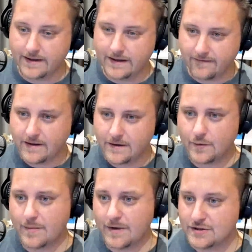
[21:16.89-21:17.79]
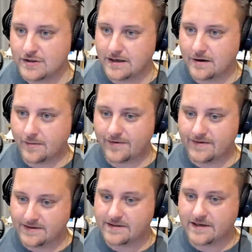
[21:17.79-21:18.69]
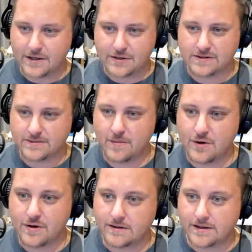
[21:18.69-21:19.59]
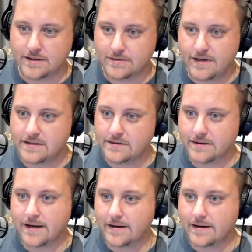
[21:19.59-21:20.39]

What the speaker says: And I think you were mentioning in our previous discussions, maybe you can Yes.